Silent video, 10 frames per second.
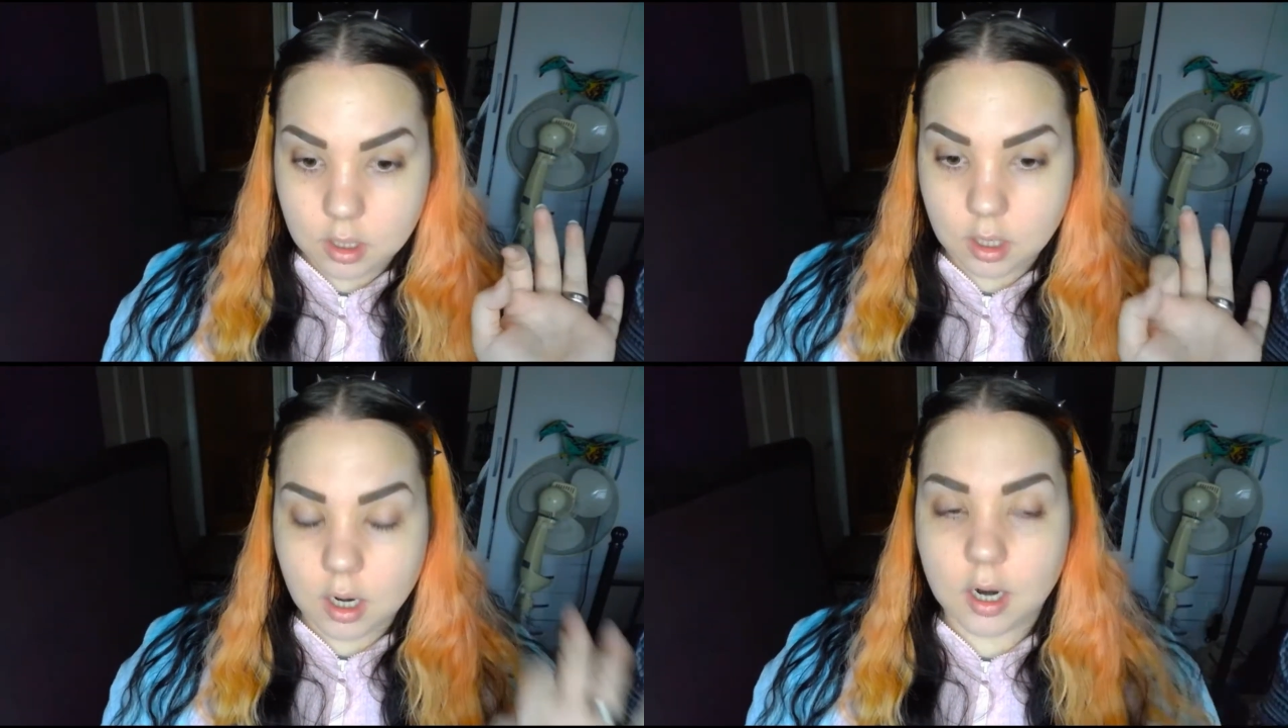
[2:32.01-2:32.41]

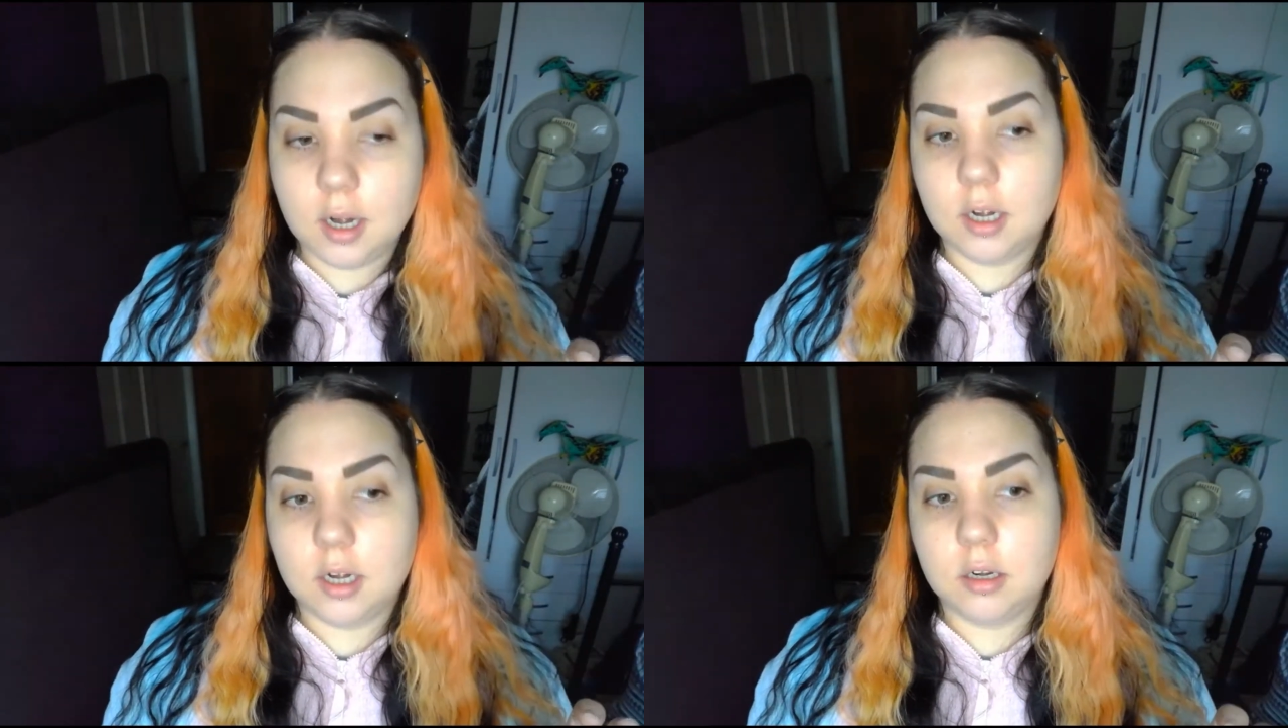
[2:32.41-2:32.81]

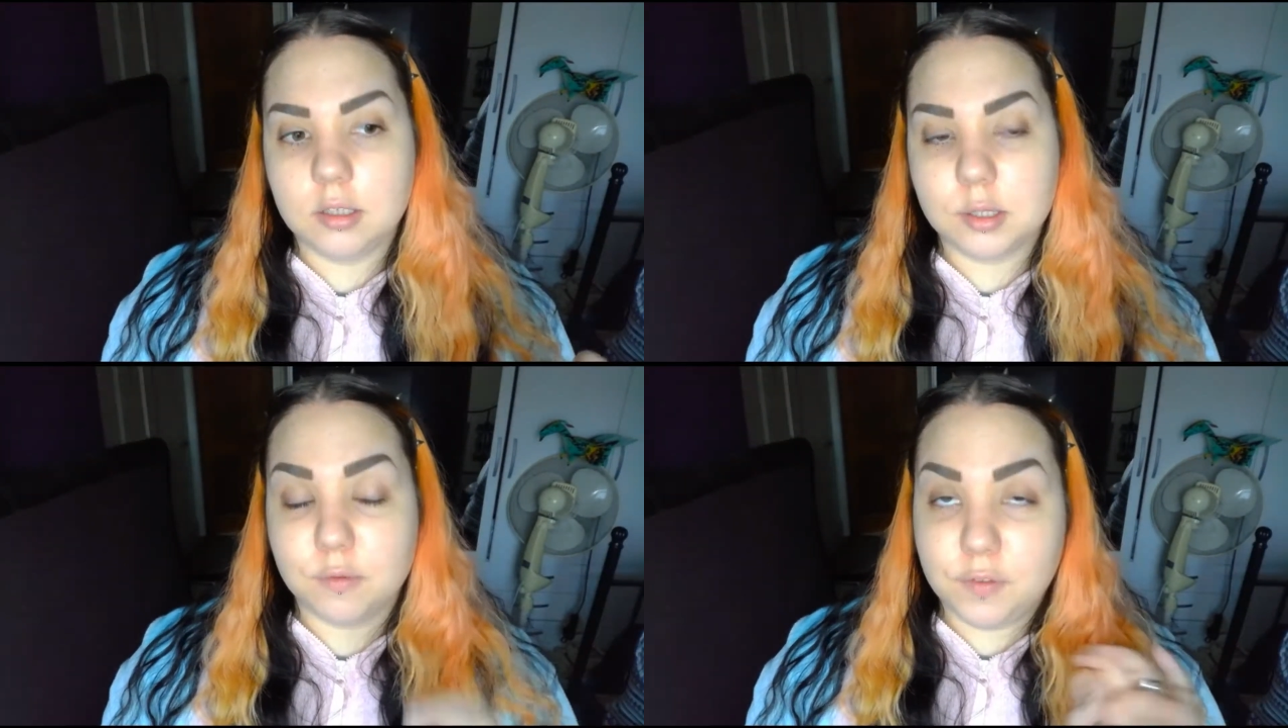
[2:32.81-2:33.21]
are
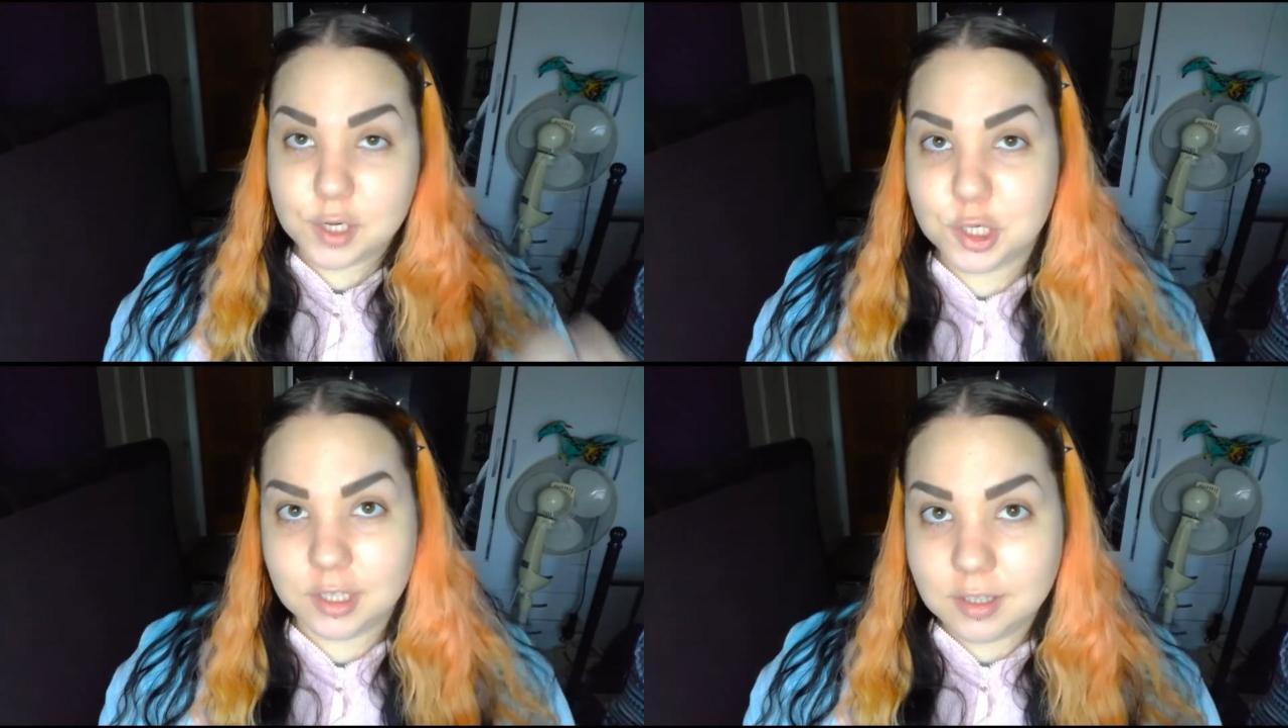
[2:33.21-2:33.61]

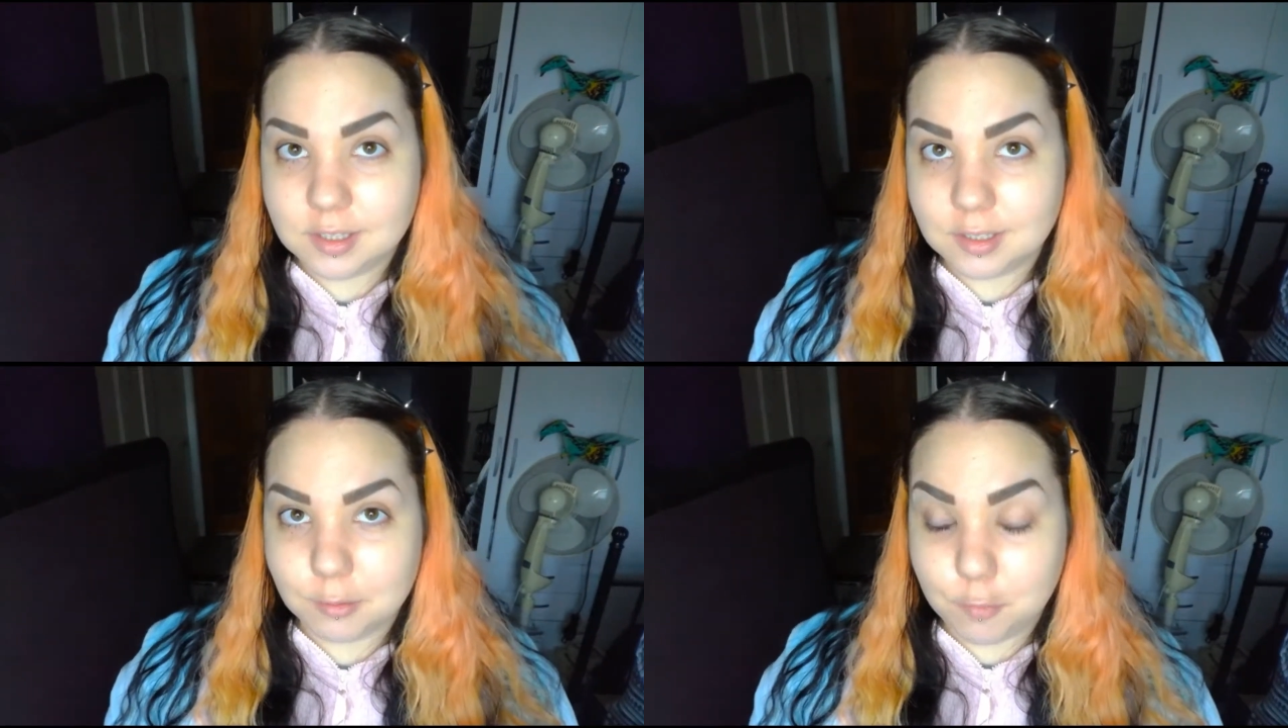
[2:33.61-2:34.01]

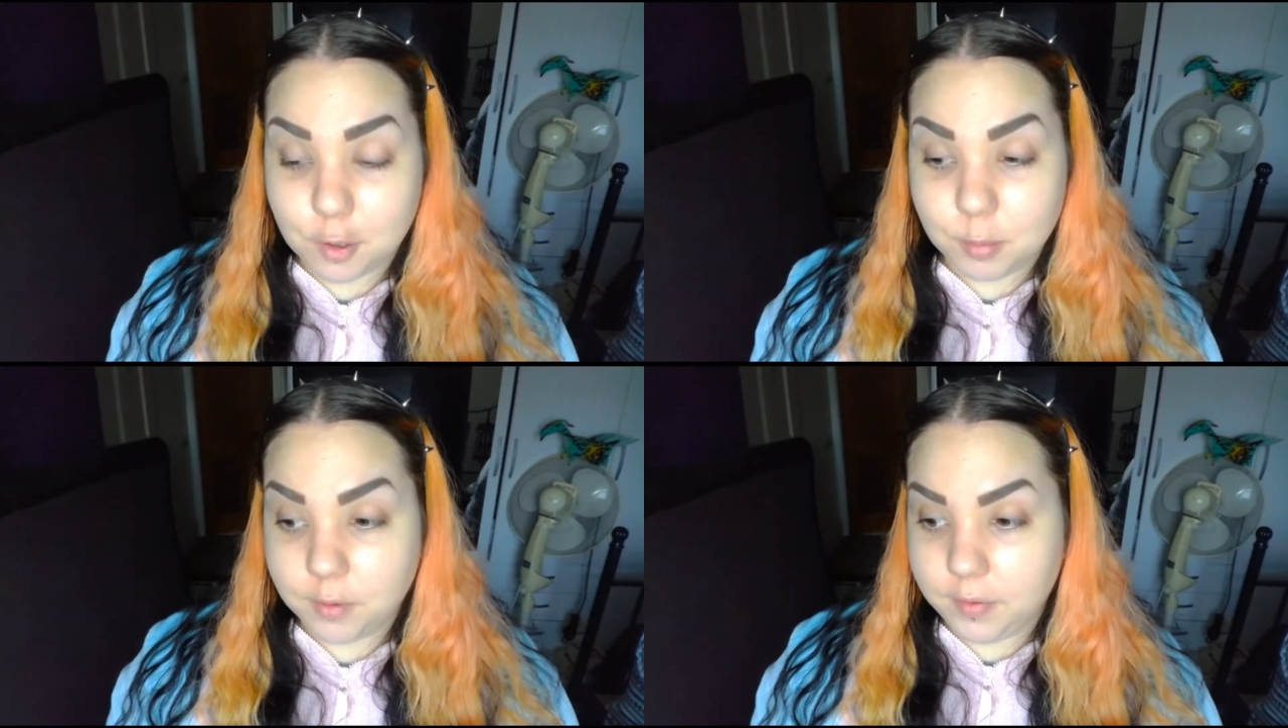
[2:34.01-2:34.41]
sufficient
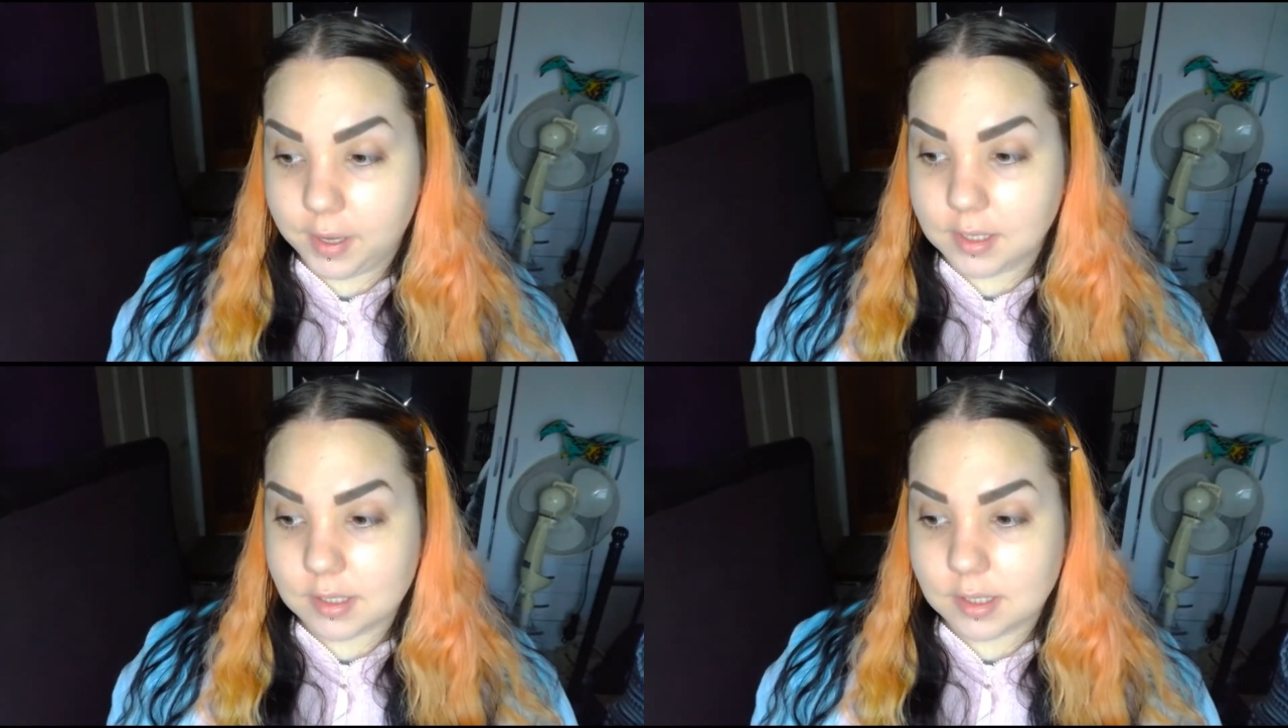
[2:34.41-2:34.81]
for my
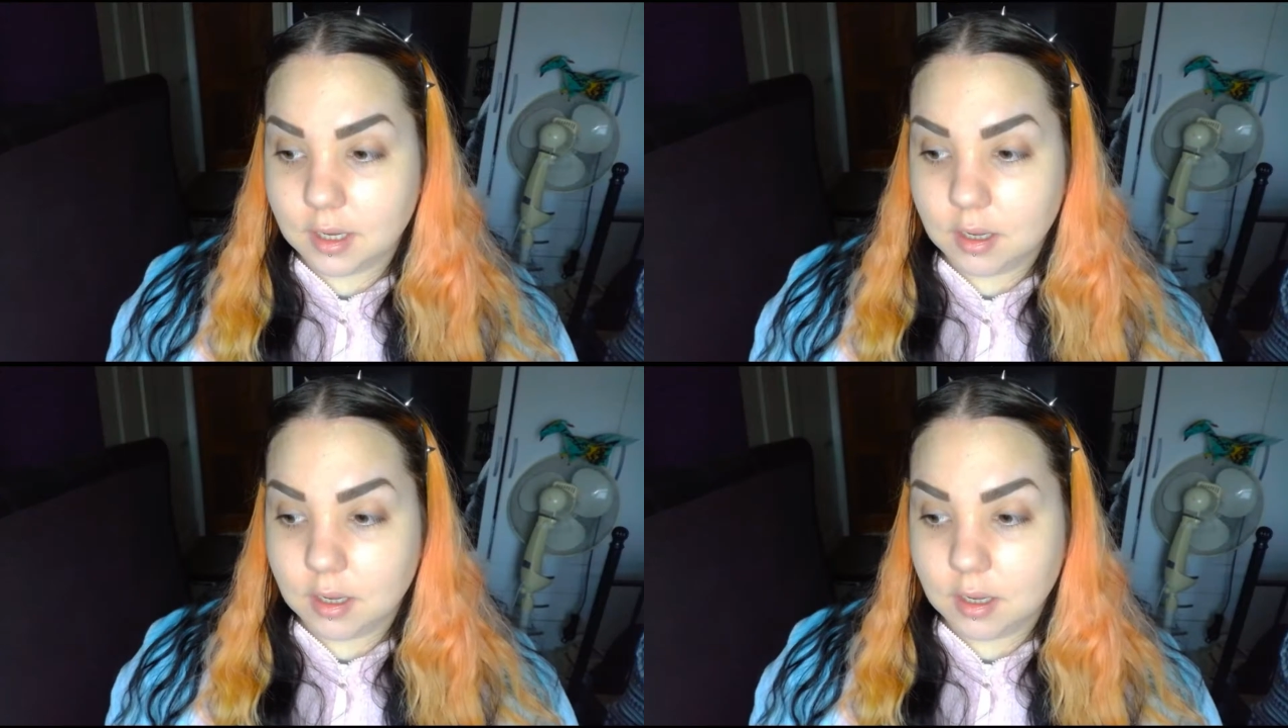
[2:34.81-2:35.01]
face.